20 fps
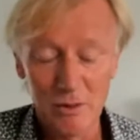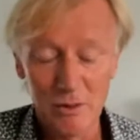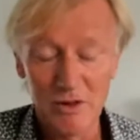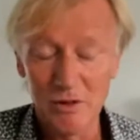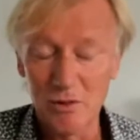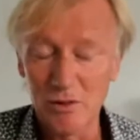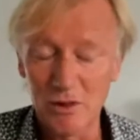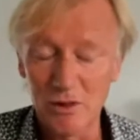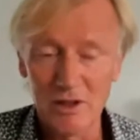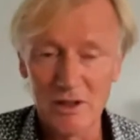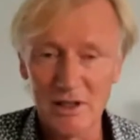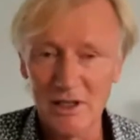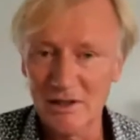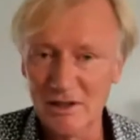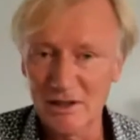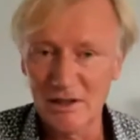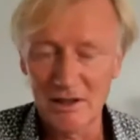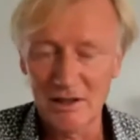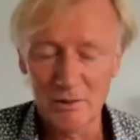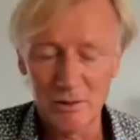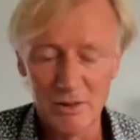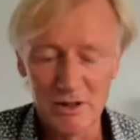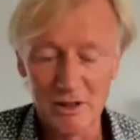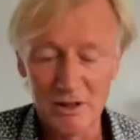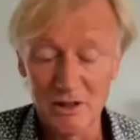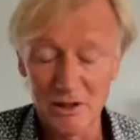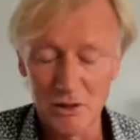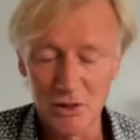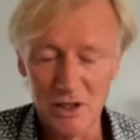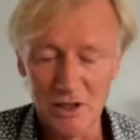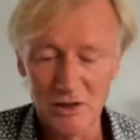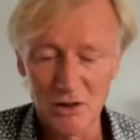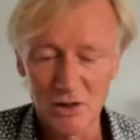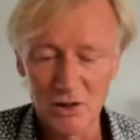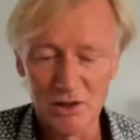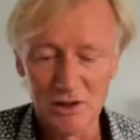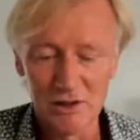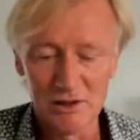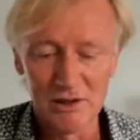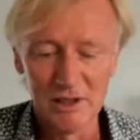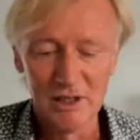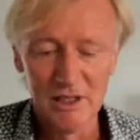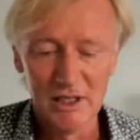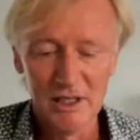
word with a suggestion,